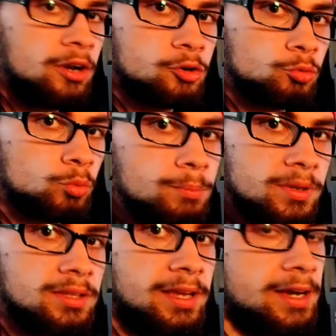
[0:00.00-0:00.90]

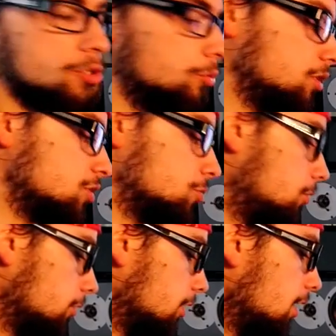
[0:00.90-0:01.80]
gripping the actual
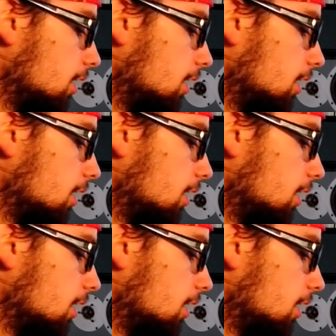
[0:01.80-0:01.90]
controller.